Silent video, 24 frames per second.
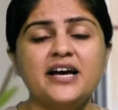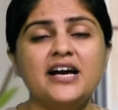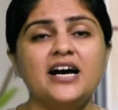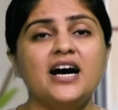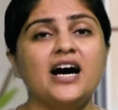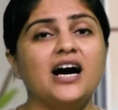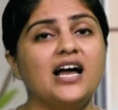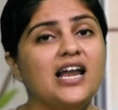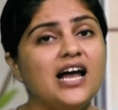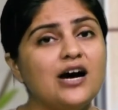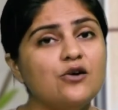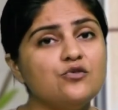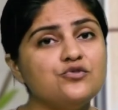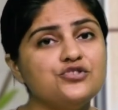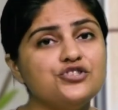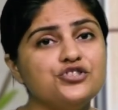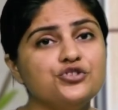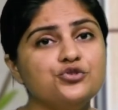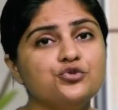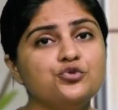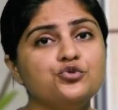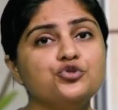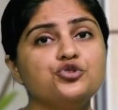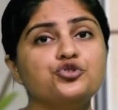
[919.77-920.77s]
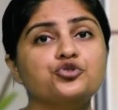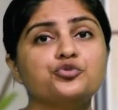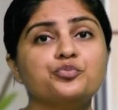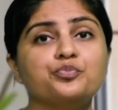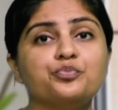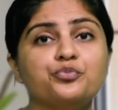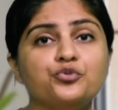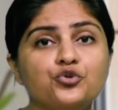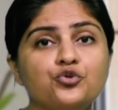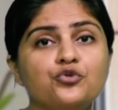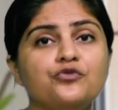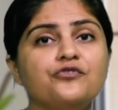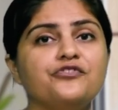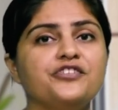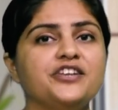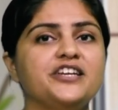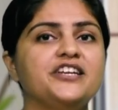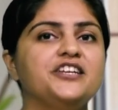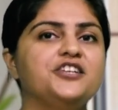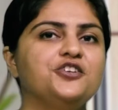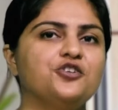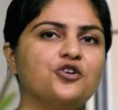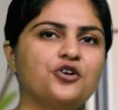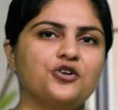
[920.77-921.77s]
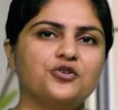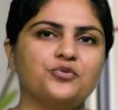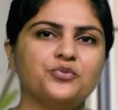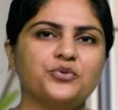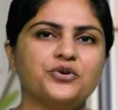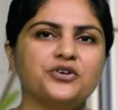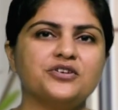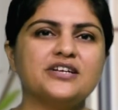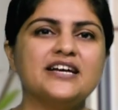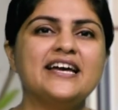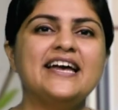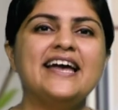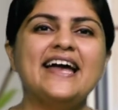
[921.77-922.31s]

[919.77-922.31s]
allows you to proofread your work,